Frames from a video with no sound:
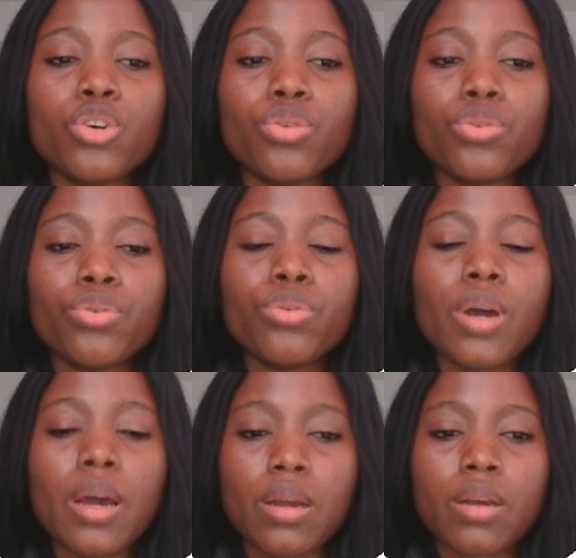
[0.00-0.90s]
your
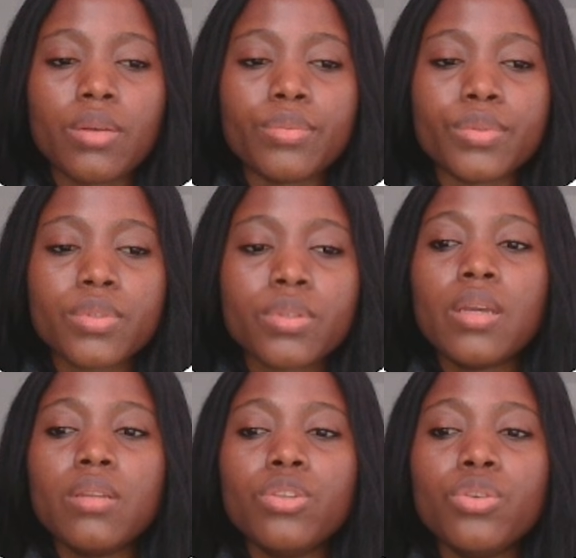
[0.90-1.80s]
Google account.
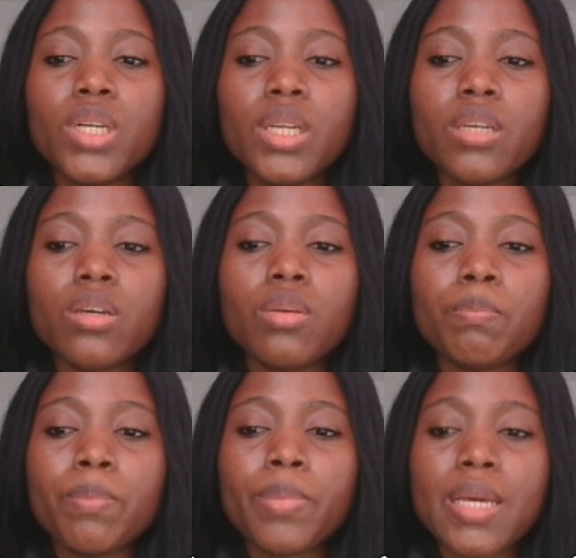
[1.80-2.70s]
Then you click
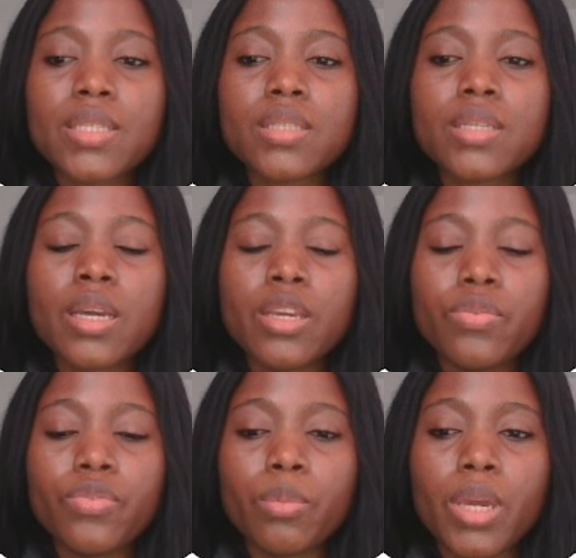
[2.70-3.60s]
on Personal
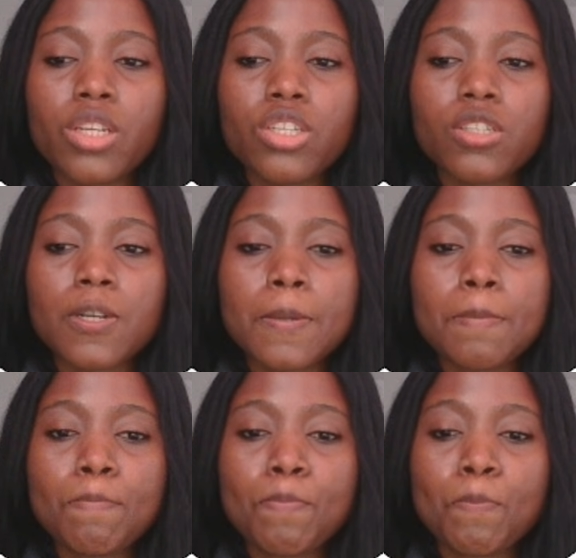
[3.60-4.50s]

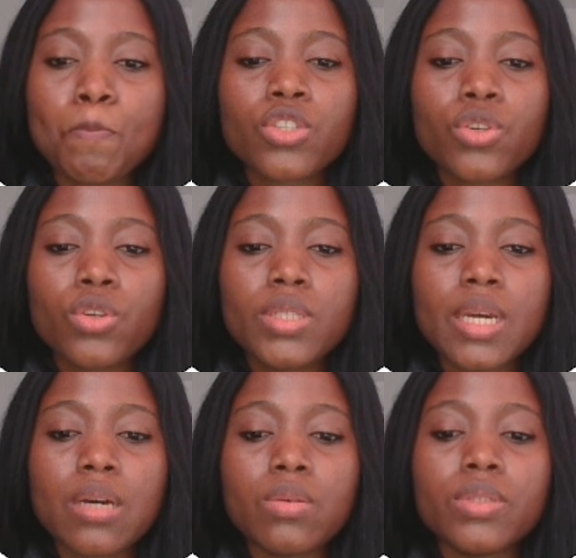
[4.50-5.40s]
Information. Scroll
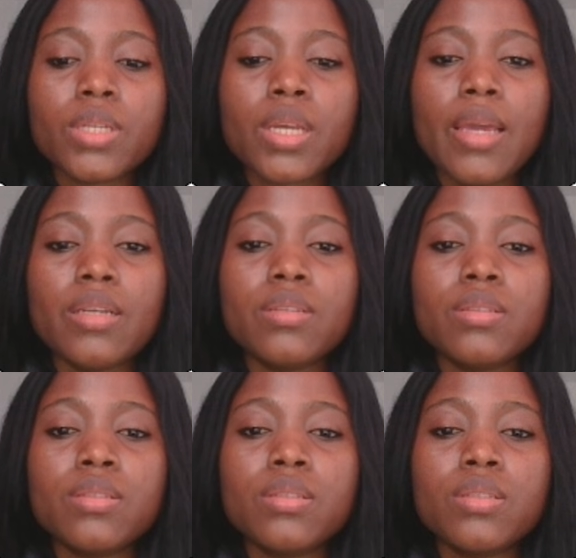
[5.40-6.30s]
down
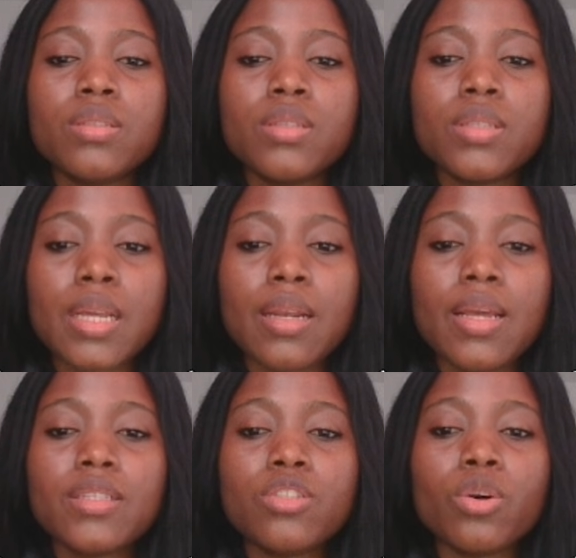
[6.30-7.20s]
and
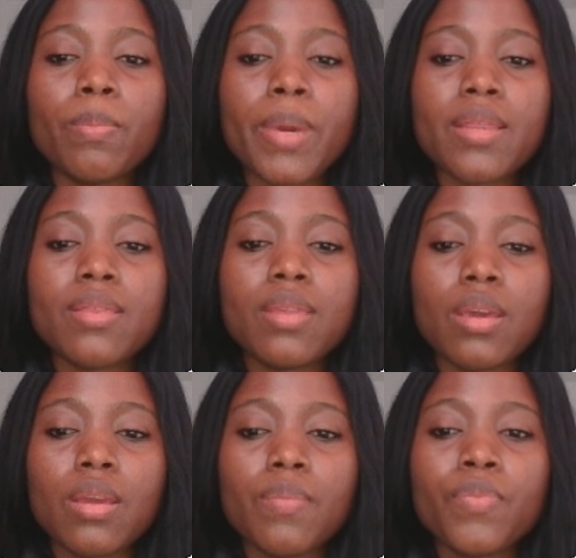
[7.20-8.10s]
select your
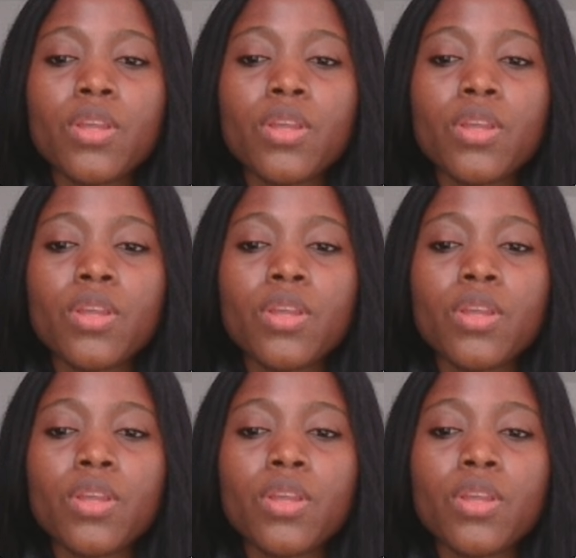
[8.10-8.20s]
birthday.